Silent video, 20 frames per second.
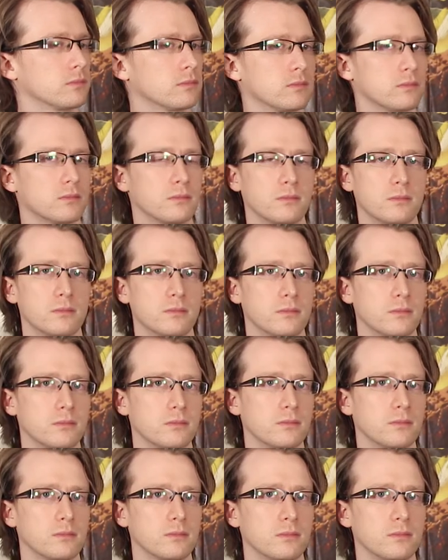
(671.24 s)

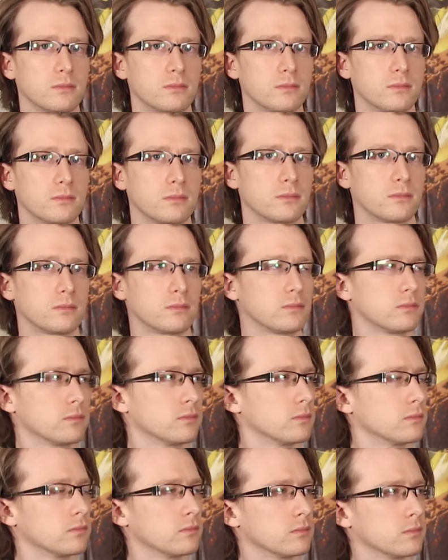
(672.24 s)

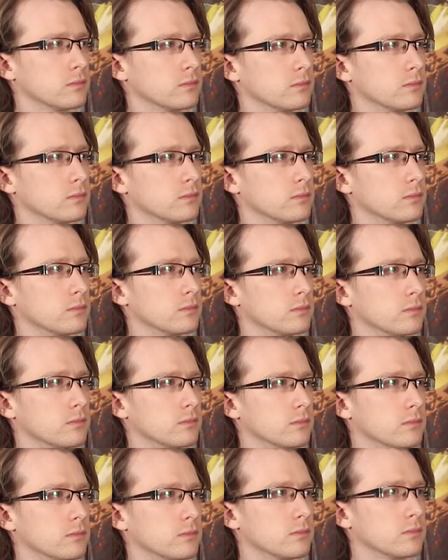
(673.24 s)

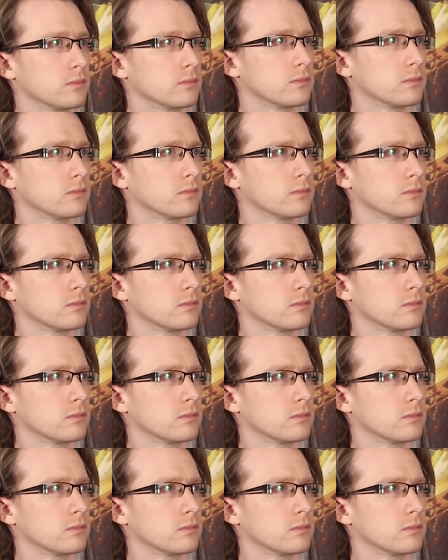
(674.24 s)
(silent)